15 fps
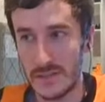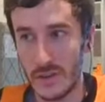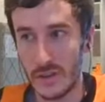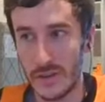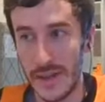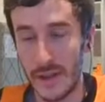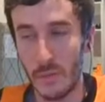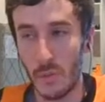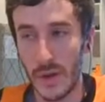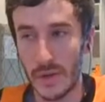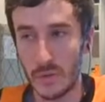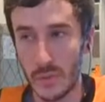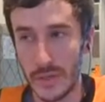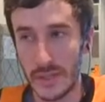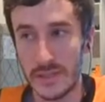now
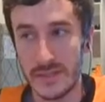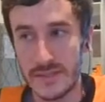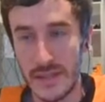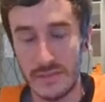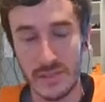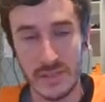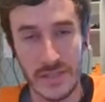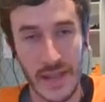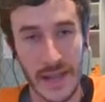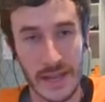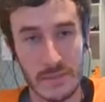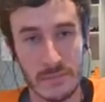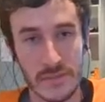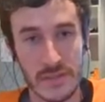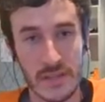1 win in 7
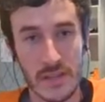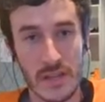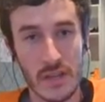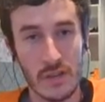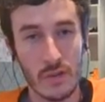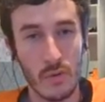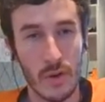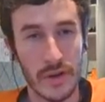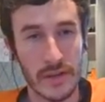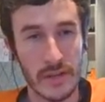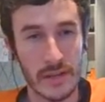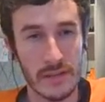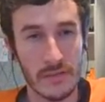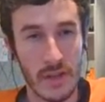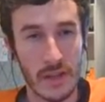games, quite
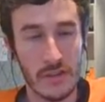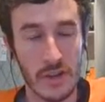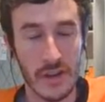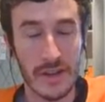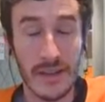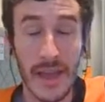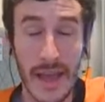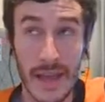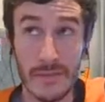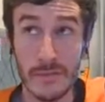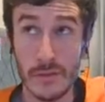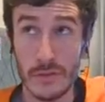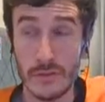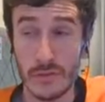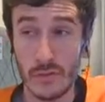a
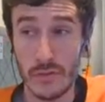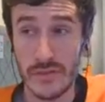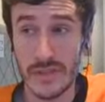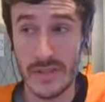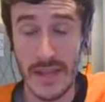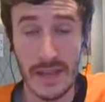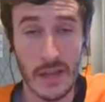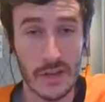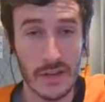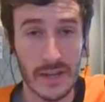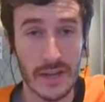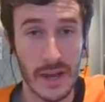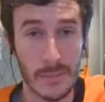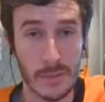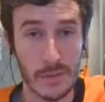handful of draws in there, only
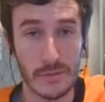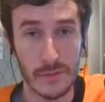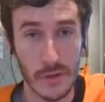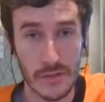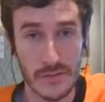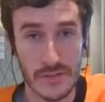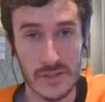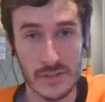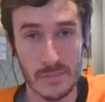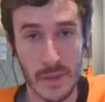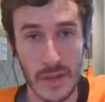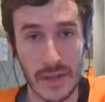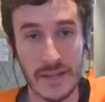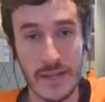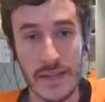a couple of losses,
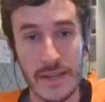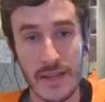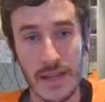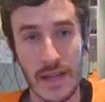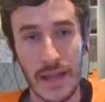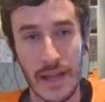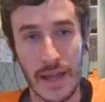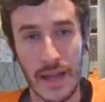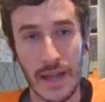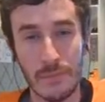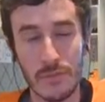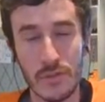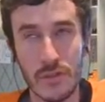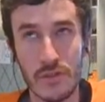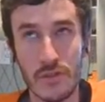but
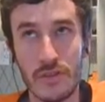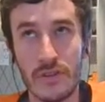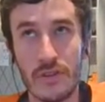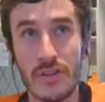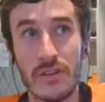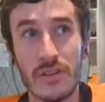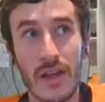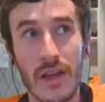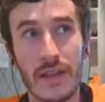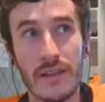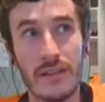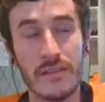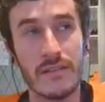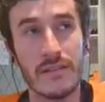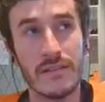you can
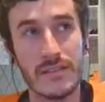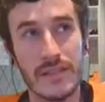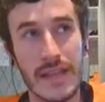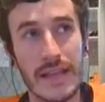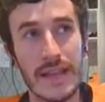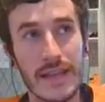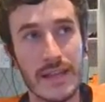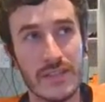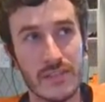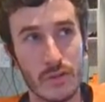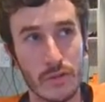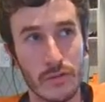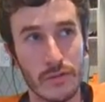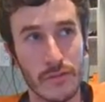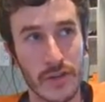see a
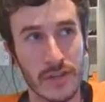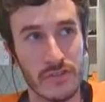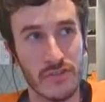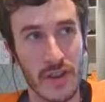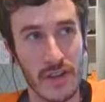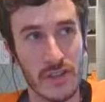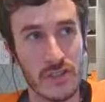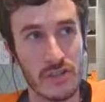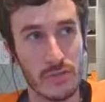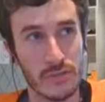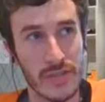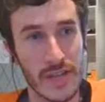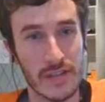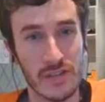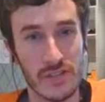sort of frustration or
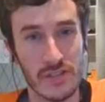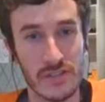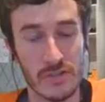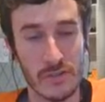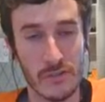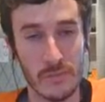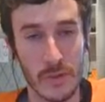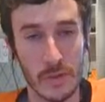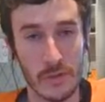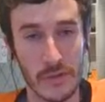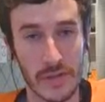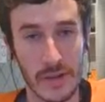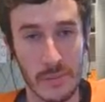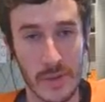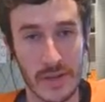tension sort of
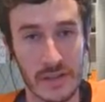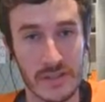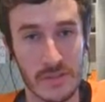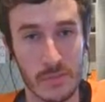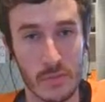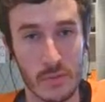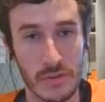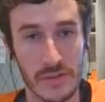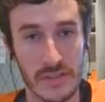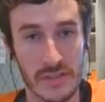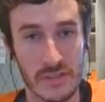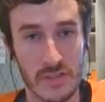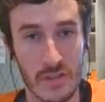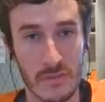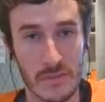building amongst supporters
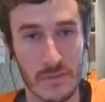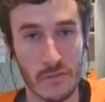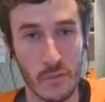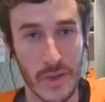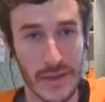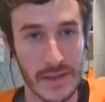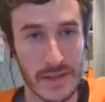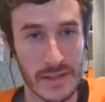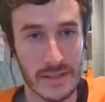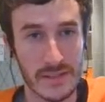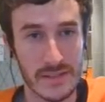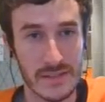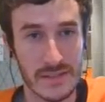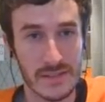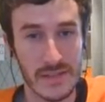in terms of when
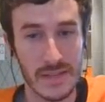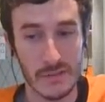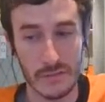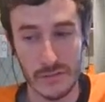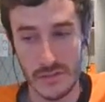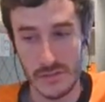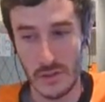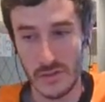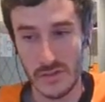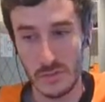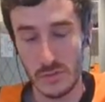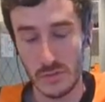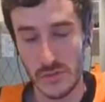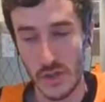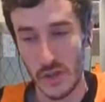this set of
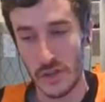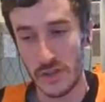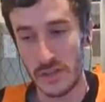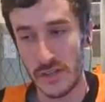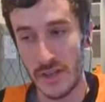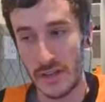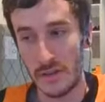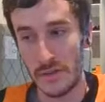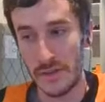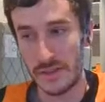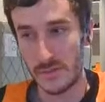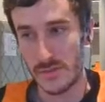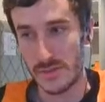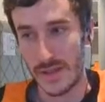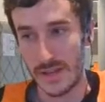results will turn and
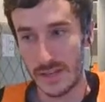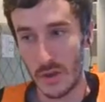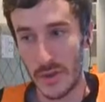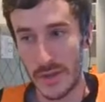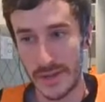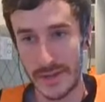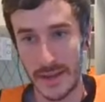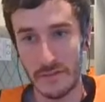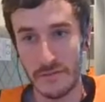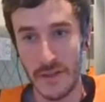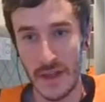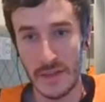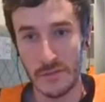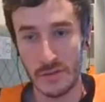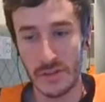things will start going in our
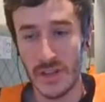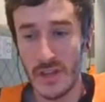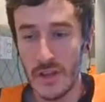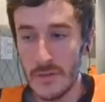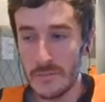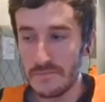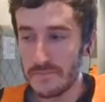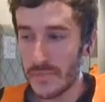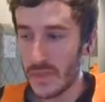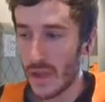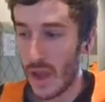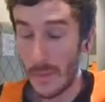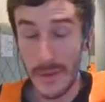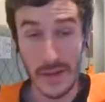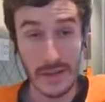favour. And
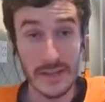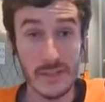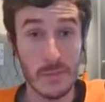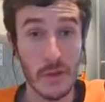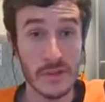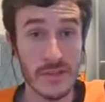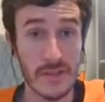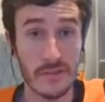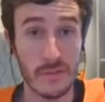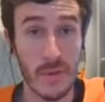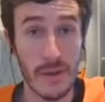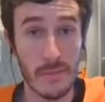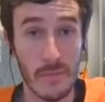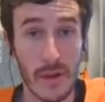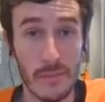I mean, at least personally,
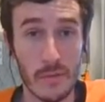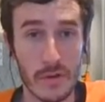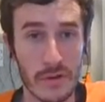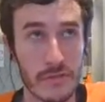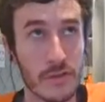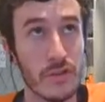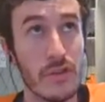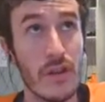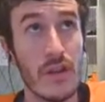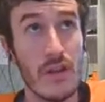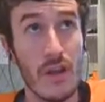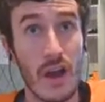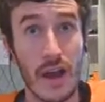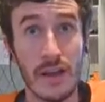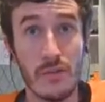from my point of view,
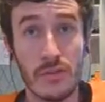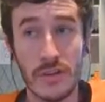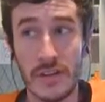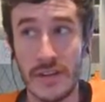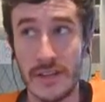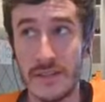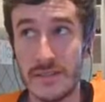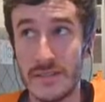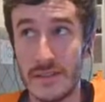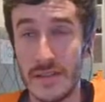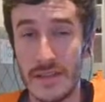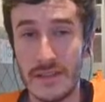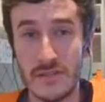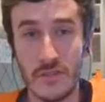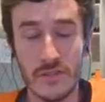I look at it
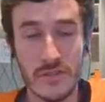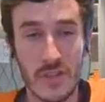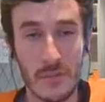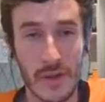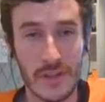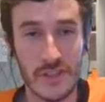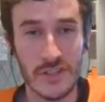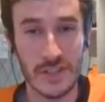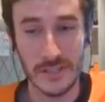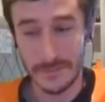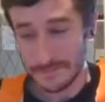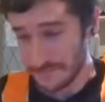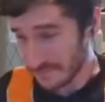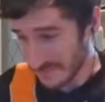as not so much a